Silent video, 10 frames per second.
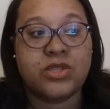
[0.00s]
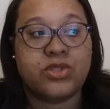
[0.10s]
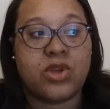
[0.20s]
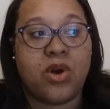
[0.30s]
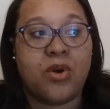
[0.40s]

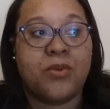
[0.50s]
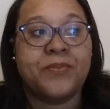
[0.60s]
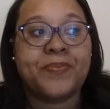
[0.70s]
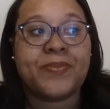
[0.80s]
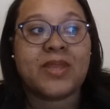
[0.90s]

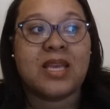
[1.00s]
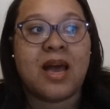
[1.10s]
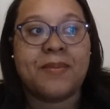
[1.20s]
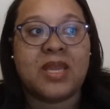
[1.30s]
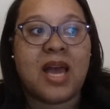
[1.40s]
So,
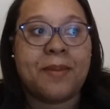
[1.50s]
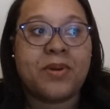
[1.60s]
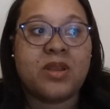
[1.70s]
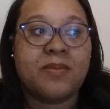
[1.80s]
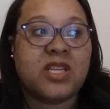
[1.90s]
I mean, I
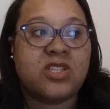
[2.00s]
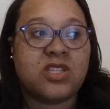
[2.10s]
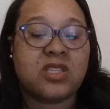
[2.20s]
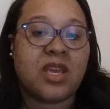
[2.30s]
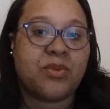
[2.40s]
pretty much
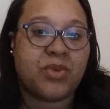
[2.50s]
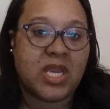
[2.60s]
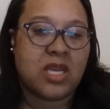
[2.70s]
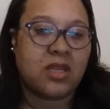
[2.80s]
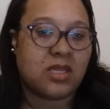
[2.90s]
just like
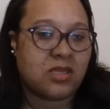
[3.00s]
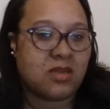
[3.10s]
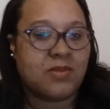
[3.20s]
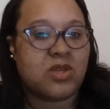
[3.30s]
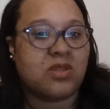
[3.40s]
read, listen
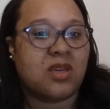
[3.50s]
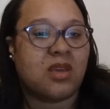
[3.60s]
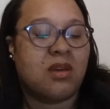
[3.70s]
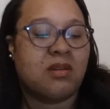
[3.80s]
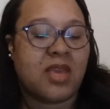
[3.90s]
to
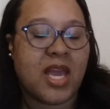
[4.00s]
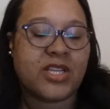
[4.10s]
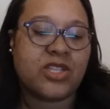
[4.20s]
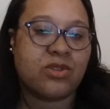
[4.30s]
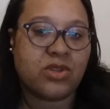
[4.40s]
music,
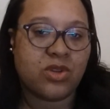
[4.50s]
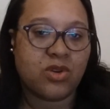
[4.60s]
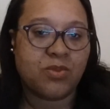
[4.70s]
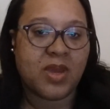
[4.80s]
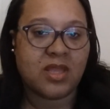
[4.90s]
catch
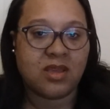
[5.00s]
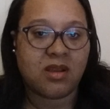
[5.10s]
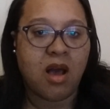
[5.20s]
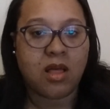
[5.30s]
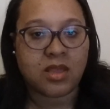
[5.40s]
YouTube, and
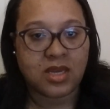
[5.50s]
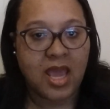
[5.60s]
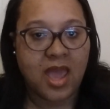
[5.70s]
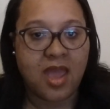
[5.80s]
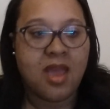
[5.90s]
then call it a
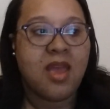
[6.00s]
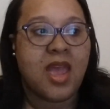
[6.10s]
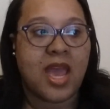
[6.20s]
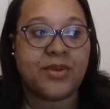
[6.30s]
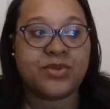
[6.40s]
day.
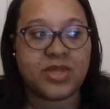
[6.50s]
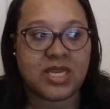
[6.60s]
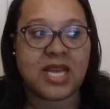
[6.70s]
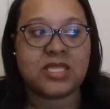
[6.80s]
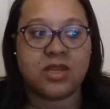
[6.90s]
And it was really
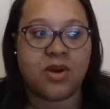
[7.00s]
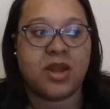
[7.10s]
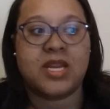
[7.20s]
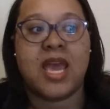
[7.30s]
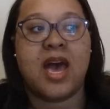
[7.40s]
nice to go
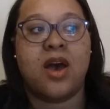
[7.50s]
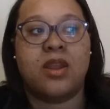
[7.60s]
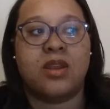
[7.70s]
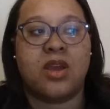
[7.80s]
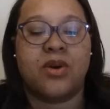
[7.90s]
out of
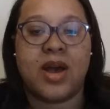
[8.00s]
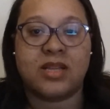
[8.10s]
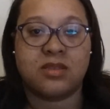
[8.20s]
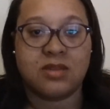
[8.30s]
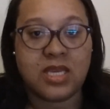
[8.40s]
town and go
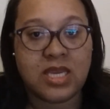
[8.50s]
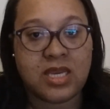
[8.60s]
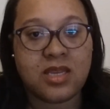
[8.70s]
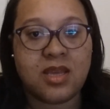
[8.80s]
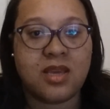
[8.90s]
out to
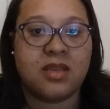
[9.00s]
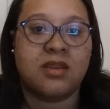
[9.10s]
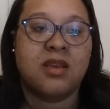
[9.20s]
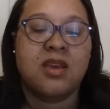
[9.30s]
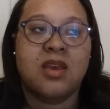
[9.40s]
eat
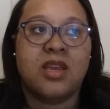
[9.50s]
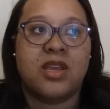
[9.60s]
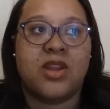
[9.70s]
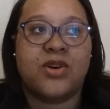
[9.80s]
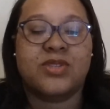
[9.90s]
and,
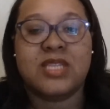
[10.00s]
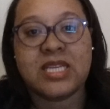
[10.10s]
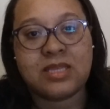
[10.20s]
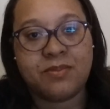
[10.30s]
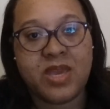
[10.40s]
you know,
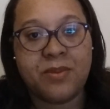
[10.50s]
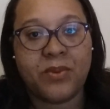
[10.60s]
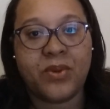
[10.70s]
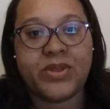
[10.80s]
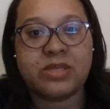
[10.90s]
see some
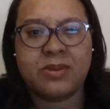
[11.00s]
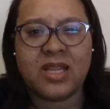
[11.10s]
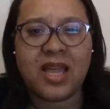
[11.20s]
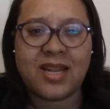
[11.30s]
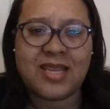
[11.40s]
people and
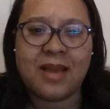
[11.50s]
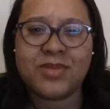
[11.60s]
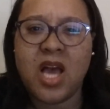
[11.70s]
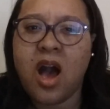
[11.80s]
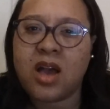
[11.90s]
spend a lot of
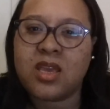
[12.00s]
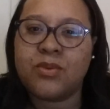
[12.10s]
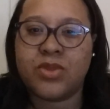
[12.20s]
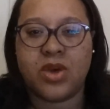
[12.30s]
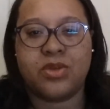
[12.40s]
time
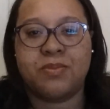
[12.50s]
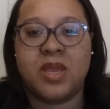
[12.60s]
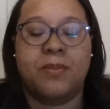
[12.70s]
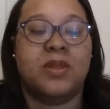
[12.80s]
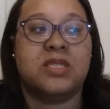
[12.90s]
talking with other
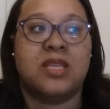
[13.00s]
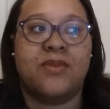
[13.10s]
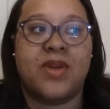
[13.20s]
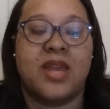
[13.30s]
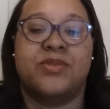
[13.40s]
people
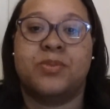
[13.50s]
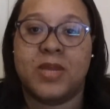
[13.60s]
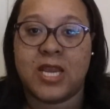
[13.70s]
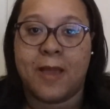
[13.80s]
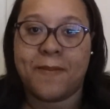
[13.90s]
instead of kind of
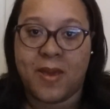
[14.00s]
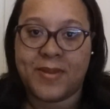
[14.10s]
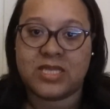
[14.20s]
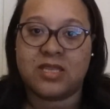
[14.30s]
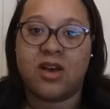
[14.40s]
spending it by
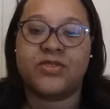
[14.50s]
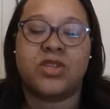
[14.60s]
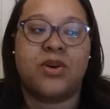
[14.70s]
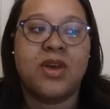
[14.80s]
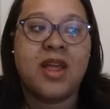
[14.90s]
myself.
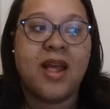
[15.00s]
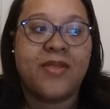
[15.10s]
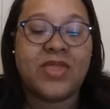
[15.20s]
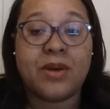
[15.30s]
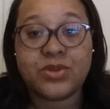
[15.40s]
So
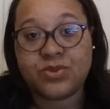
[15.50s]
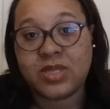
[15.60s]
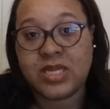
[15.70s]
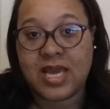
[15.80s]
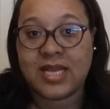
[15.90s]
that was
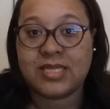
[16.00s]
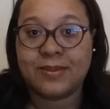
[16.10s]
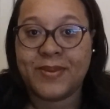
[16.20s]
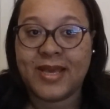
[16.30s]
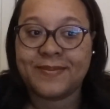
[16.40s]
really nice,
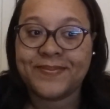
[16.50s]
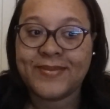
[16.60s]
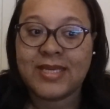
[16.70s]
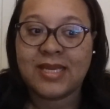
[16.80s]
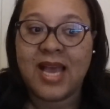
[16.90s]
but
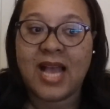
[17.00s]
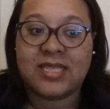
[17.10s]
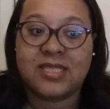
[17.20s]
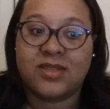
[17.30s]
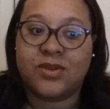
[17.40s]
I
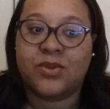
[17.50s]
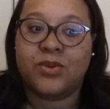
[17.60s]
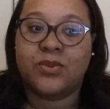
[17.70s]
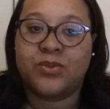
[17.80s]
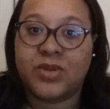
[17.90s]

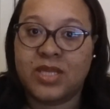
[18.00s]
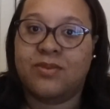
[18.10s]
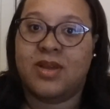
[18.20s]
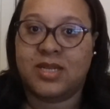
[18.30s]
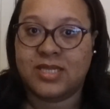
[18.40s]
still really
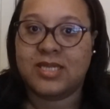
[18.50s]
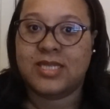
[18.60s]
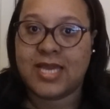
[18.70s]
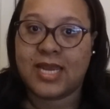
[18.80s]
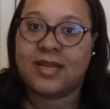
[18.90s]
wanted to see
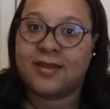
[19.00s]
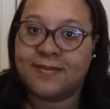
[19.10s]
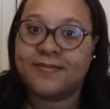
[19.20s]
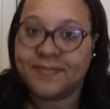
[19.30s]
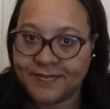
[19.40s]
Janet.
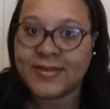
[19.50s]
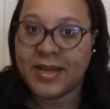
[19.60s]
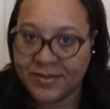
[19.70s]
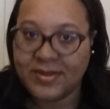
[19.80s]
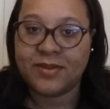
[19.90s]

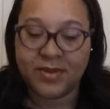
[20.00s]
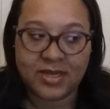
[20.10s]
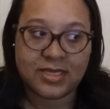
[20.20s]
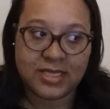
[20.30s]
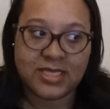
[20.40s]
I really
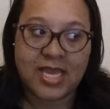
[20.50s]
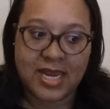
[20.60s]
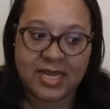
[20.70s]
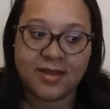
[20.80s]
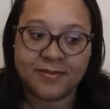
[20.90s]
wanted to see
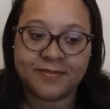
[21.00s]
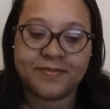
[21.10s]
Janet.